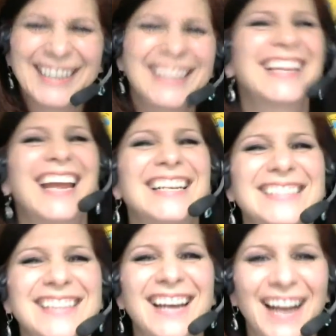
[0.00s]

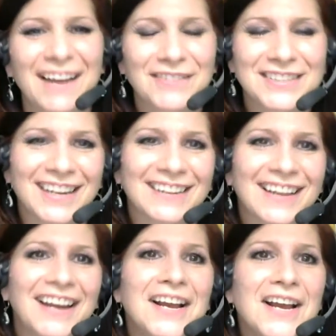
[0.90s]
Thanks, Snug. I appreciate
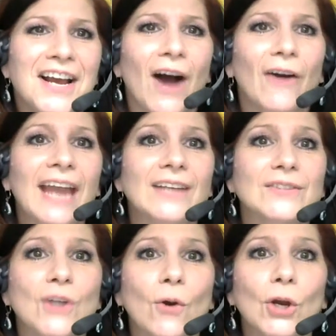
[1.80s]
that. Okay,
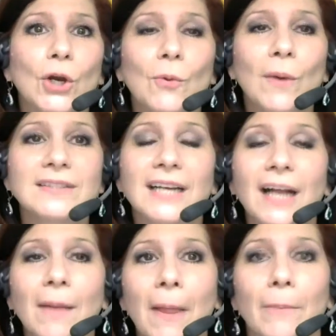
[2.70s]
so who wants to
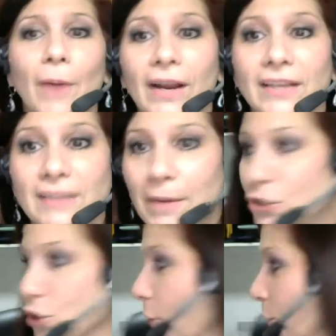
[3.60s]
come on the broadcast? I'm going to
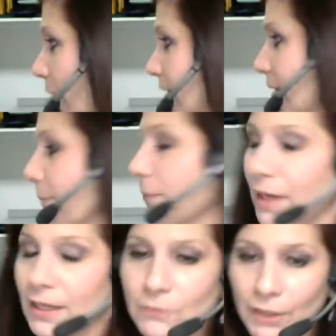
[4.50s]
show you guys some
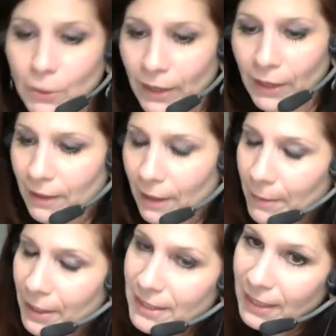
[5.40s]
things really quick, and then I'm
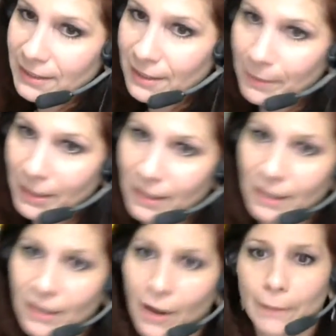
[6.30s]
going to take somebody
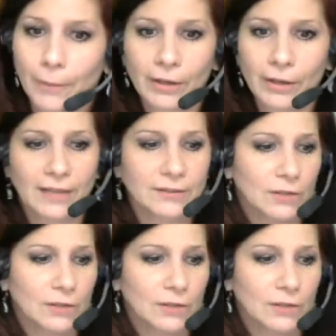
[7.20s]
in on the broadcast.